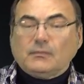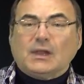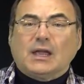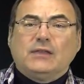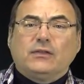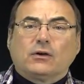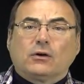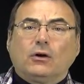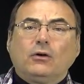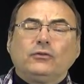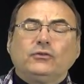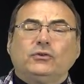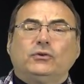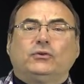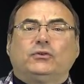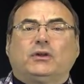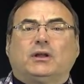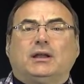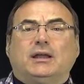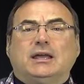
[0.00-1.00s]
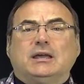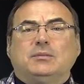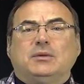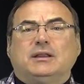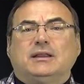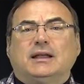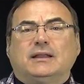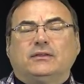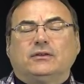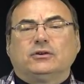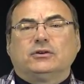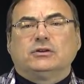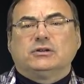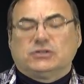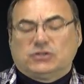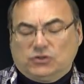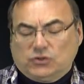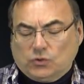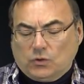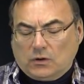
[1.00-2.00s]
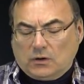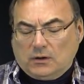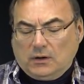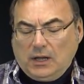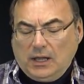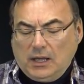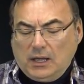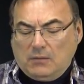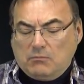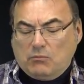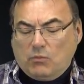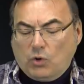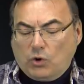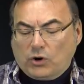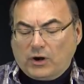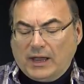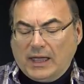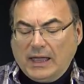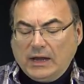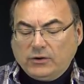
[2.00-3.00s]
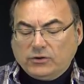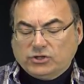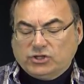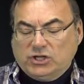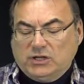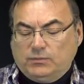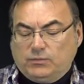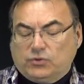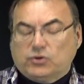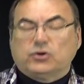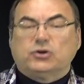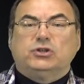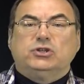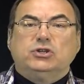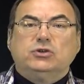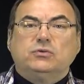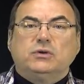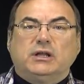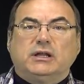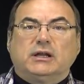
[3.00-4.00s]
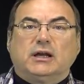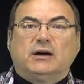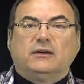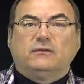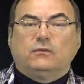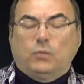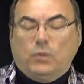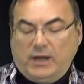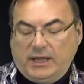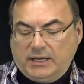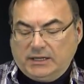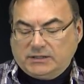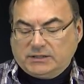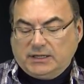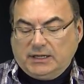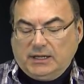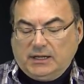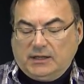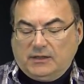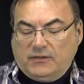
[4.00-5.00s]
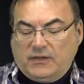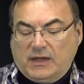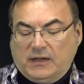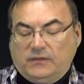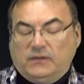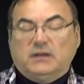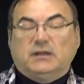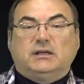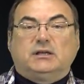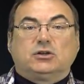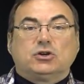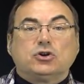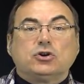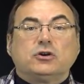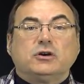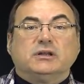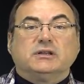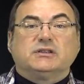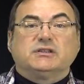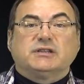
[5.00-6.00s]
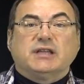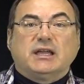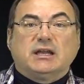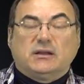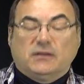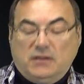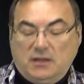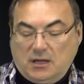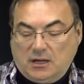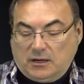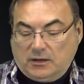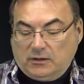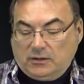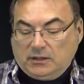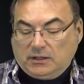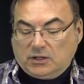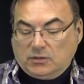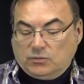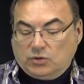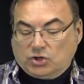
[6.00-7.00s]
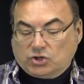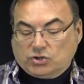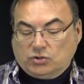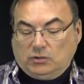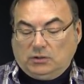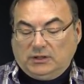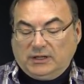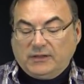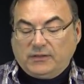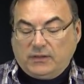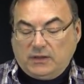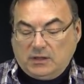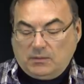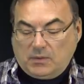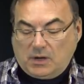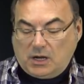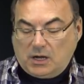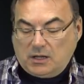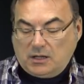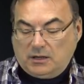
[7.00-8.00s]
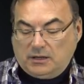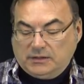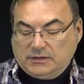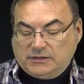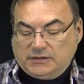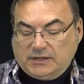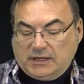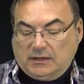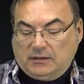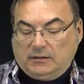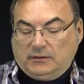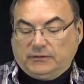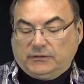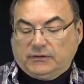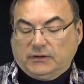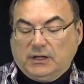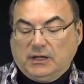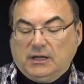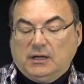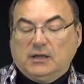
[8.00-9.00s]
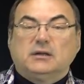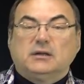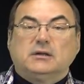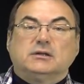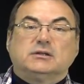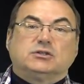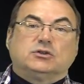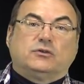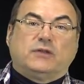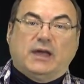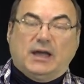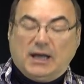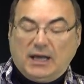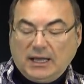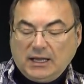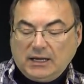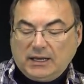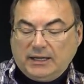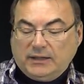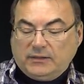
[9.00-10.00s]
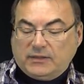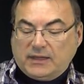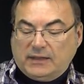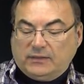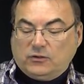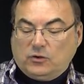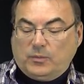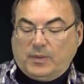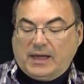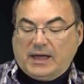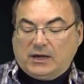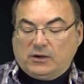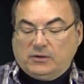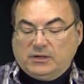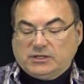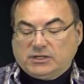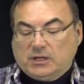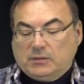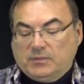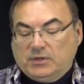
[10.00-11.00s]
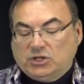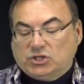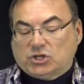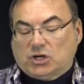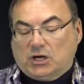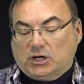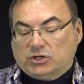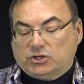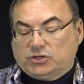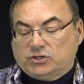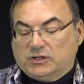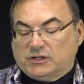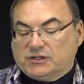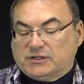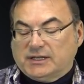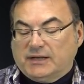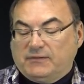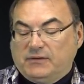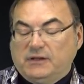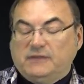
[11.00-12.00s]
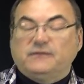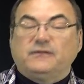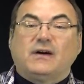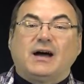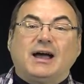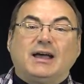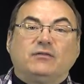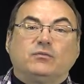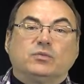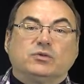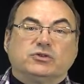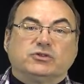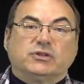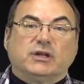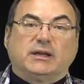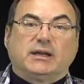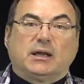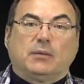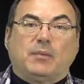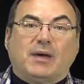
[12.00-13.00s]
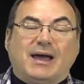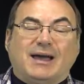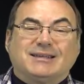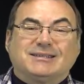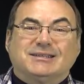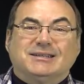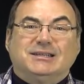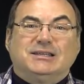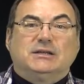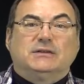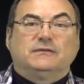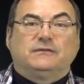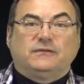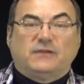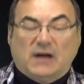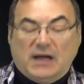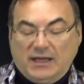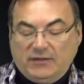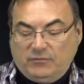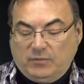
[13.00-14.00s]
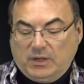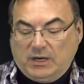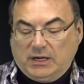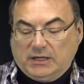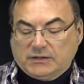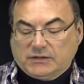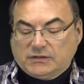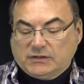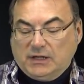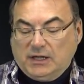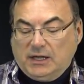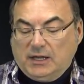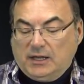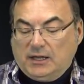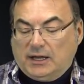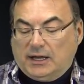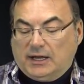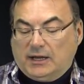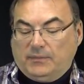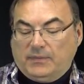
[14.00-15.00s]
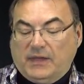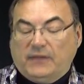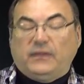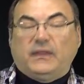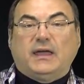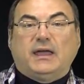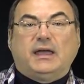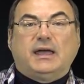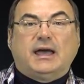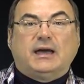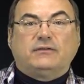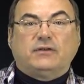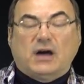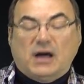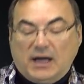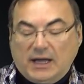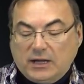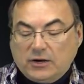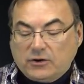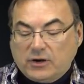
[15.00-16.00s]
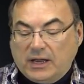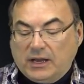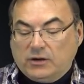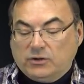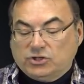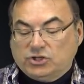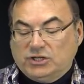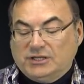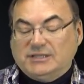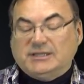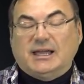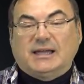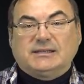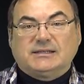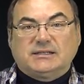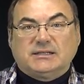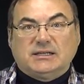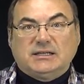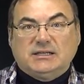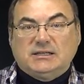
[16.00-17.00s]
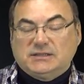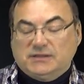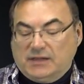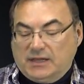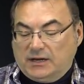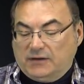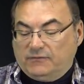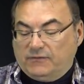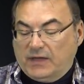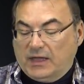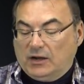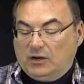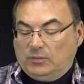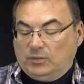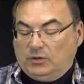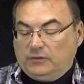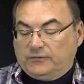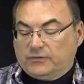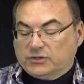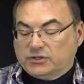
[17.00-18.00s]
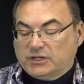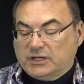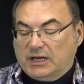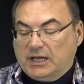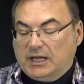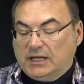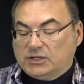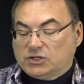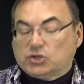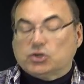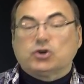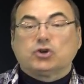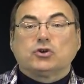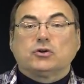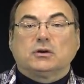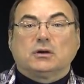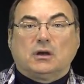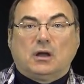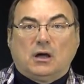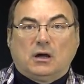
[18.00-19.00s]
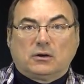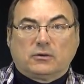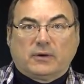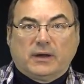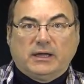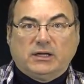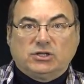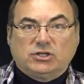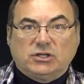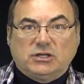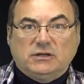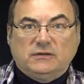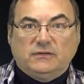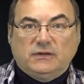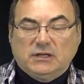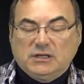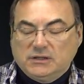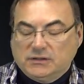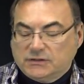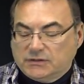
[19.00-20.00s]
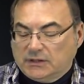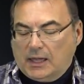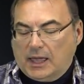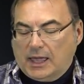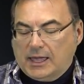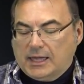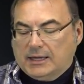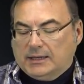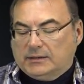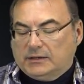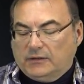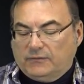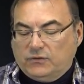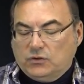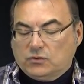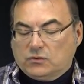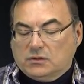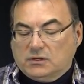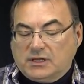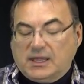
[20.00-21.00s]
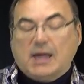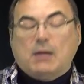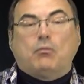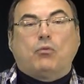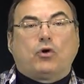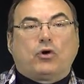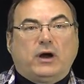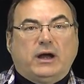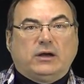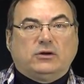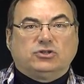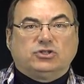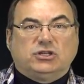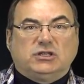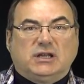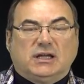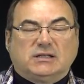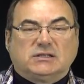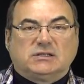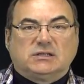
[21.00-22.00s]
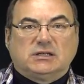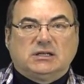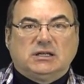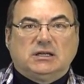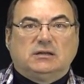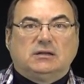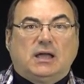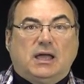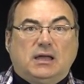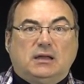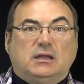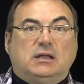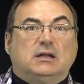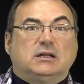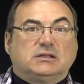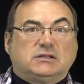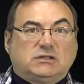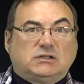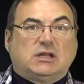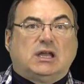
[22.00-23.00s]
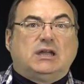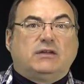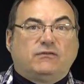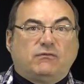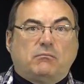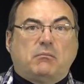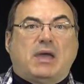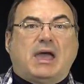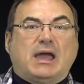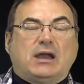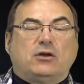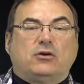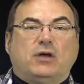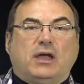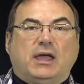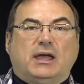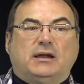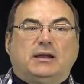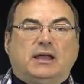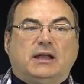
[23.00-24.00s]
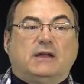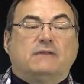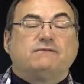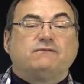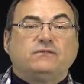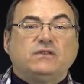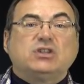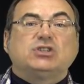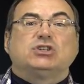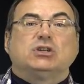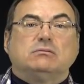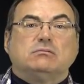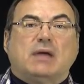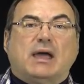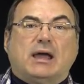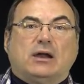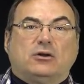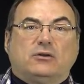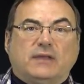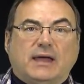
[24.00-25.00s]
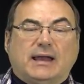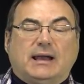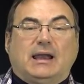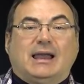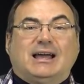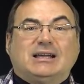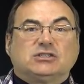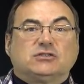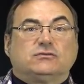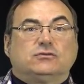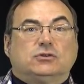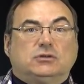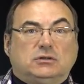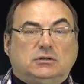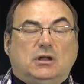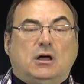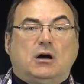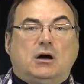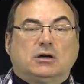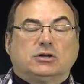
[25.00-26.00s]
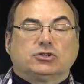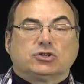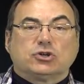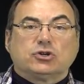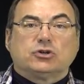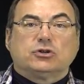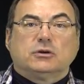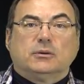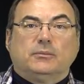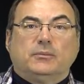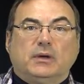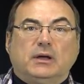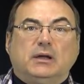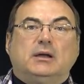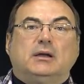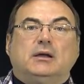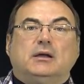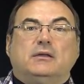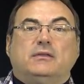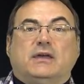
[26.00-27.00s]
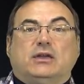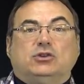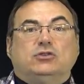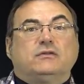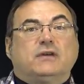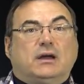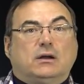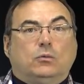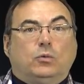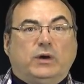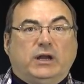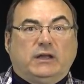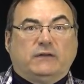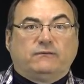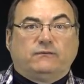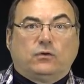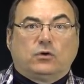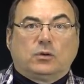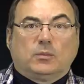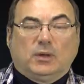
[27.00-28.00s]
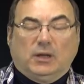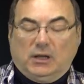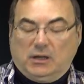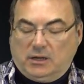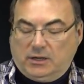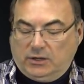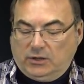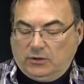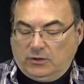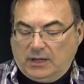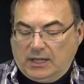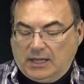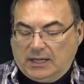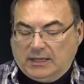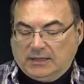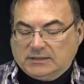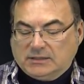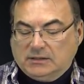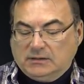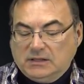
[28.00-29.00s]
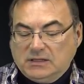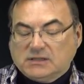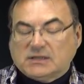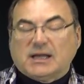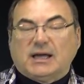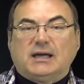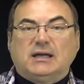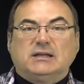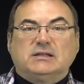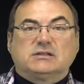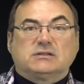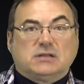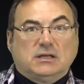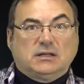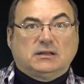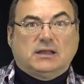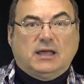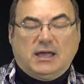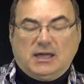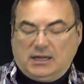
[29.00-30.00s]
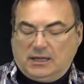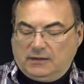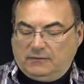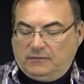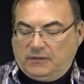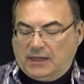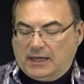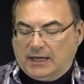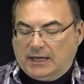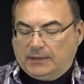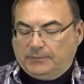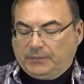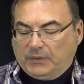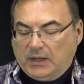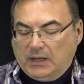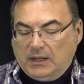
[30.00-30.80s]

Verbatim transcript: They're also claiming that they're going to store more energy per unit of weight than the current state of the art commercial lithium ion cells. So they highlight that their batteries can be charged to 75% capacity in five minutes, um, that they have higher energy densities than available for today's current long range EVs. And if you can get more energy density in, in a safe manner and an efficient manner that lasts for a long term, then you've got a winning formula on your hands. And these guys think they have that.